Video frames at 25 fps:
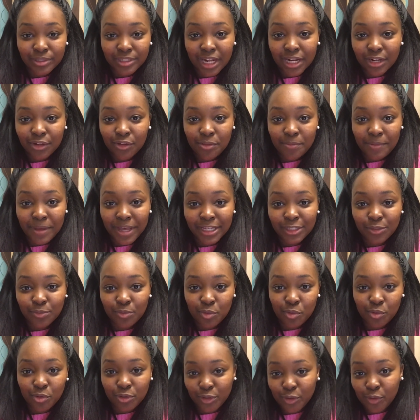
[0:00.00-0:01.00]
standing on the bench
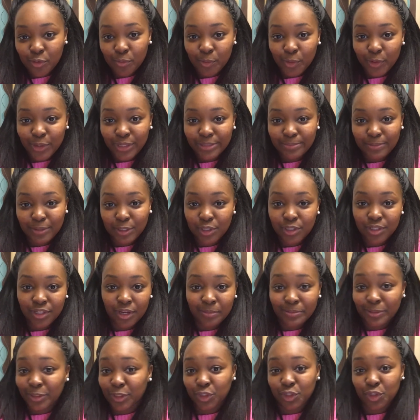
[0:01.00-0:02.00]
with all the tall boys because
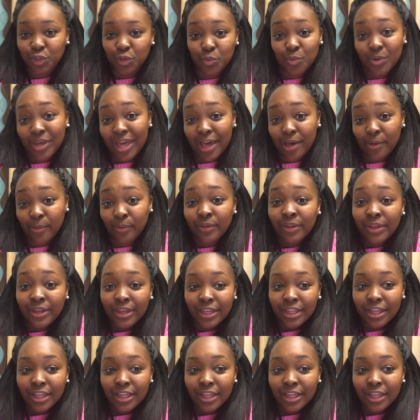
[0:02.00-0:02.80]
I was just a tall girl.